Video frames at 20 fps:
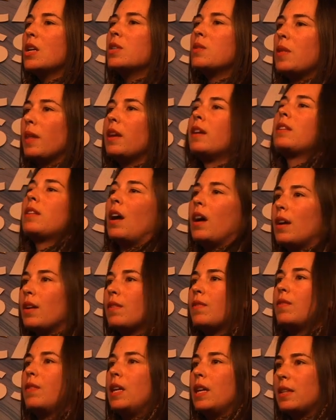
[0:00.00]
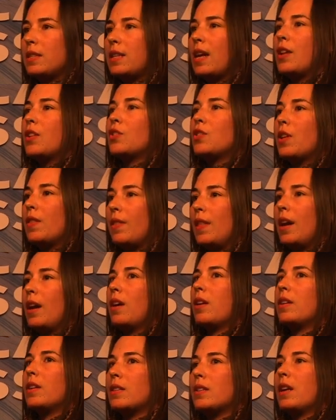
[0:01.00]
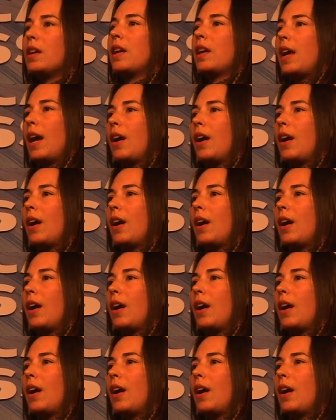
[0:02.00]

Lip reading: I think a lot of the attention there is going to